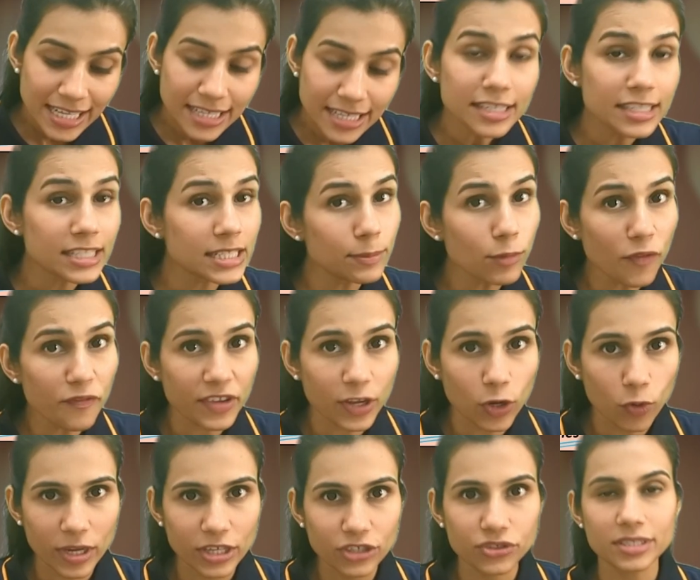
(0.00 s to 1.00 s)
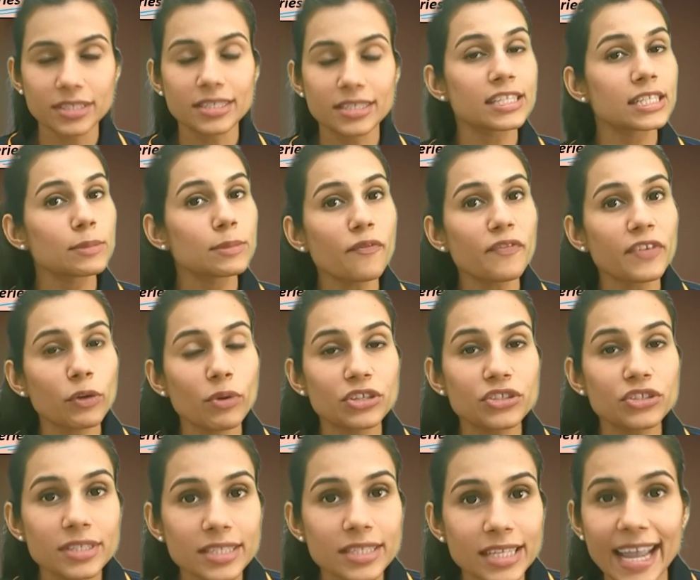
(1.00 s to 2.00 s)
System of equations. System of
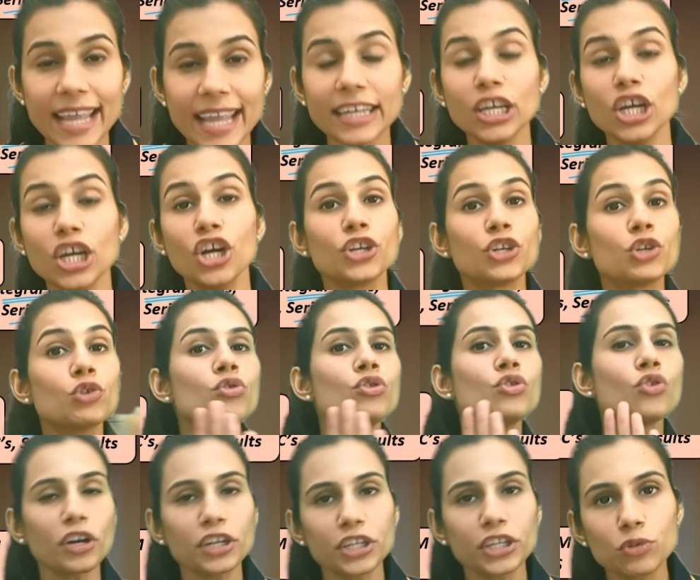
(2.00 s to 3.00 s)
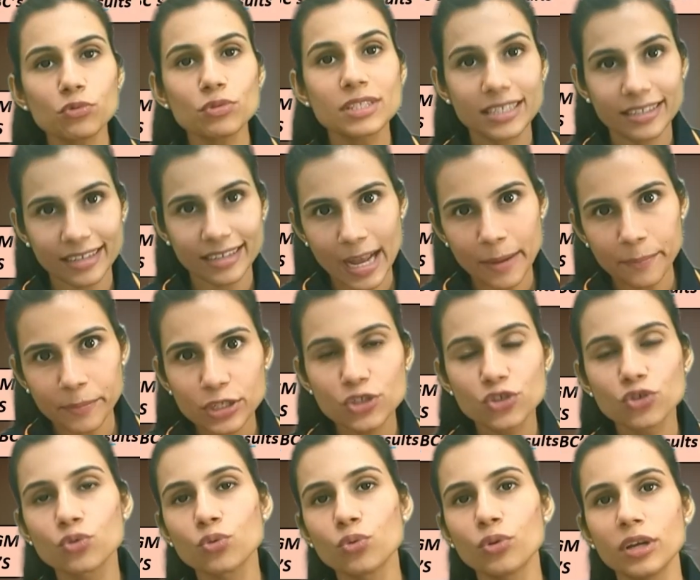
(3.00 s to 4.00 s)
equations, again, do not use
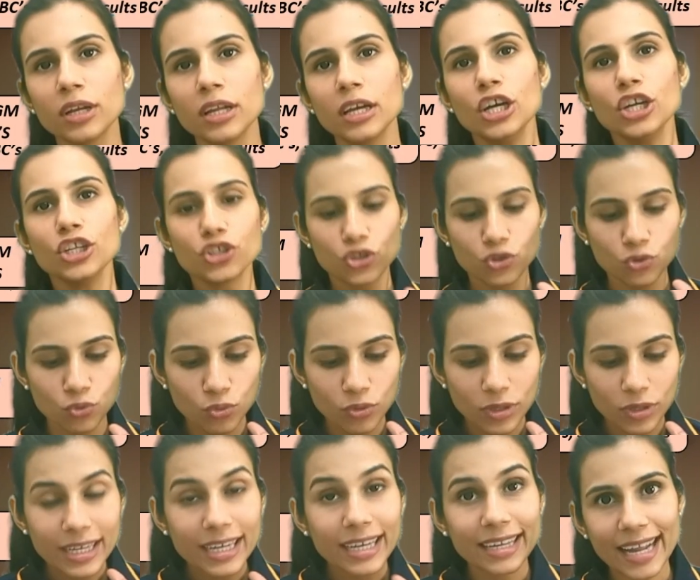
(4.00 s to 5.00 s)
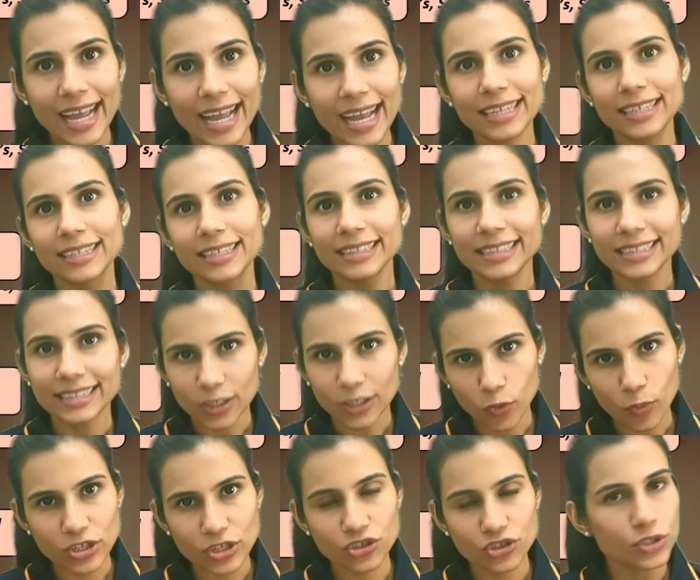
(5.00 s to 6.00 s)
Cramer's rule to crack the
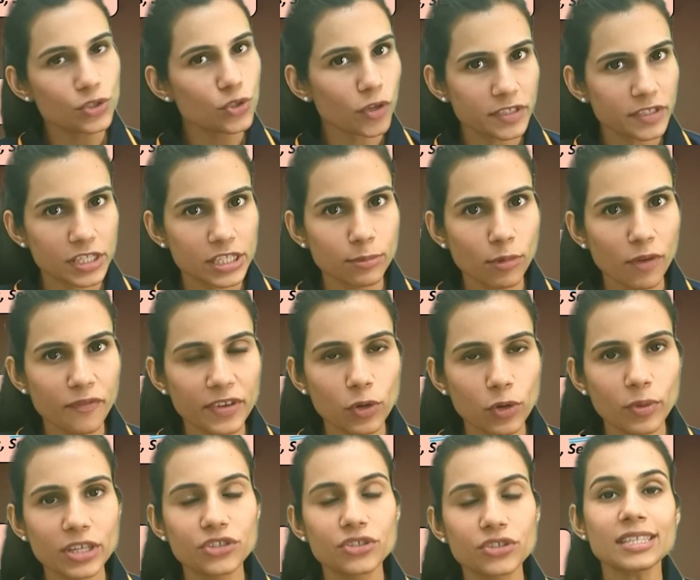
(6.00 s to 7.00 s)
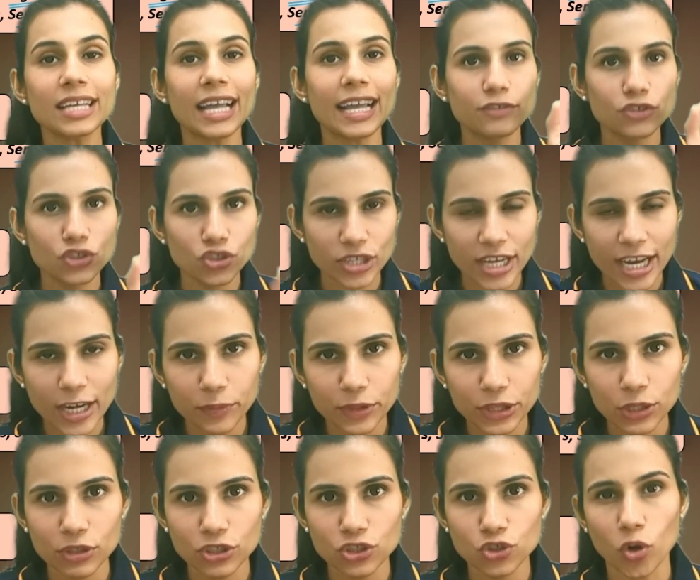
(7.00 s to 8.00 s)
questions of system of equations. I have shared
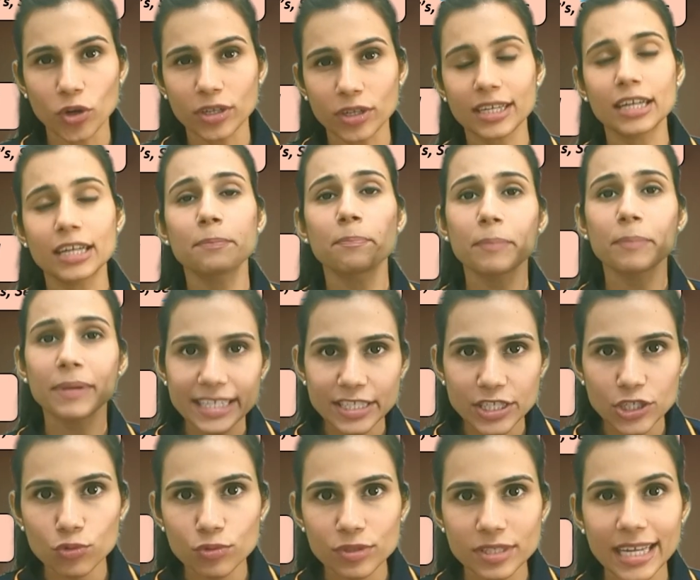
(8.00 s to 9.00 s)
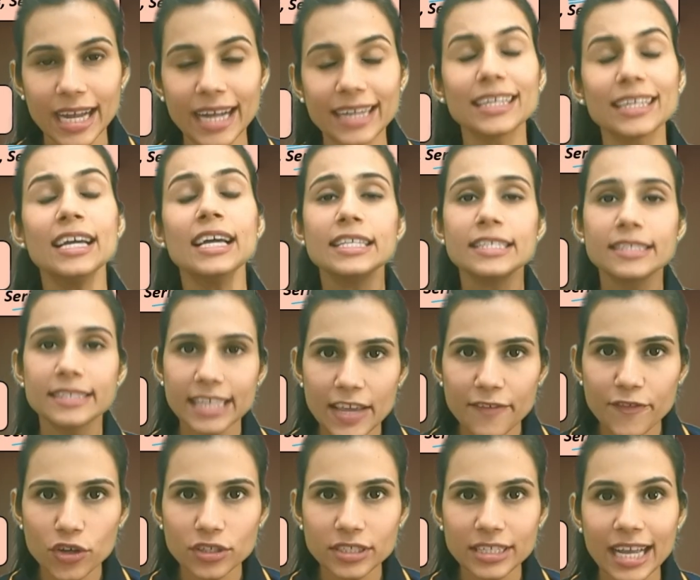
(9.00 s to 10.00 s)
with you a shortcut. Please use that,
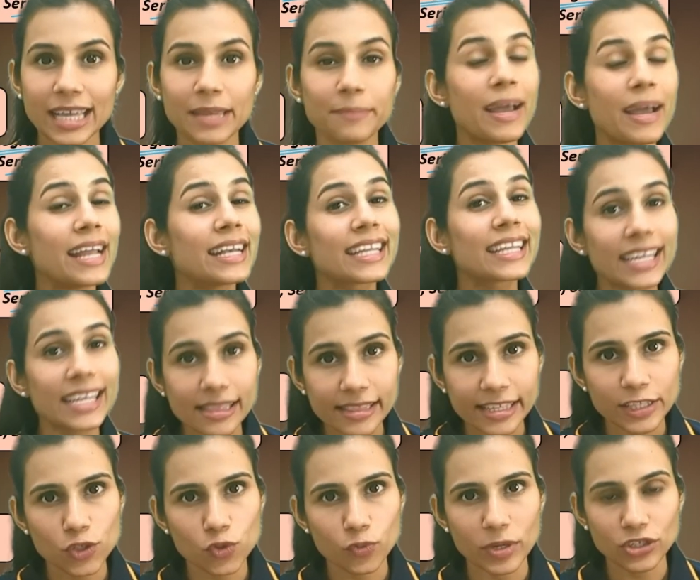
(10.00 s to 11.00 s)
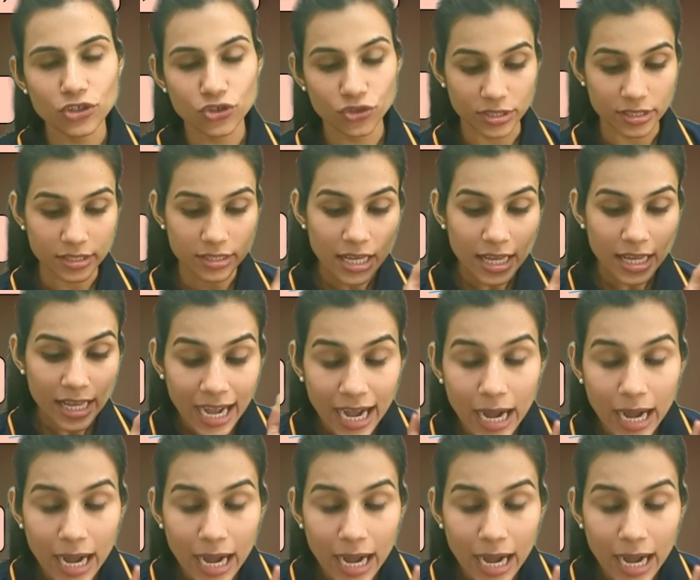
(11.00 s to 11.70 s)
save your time and kill these questions.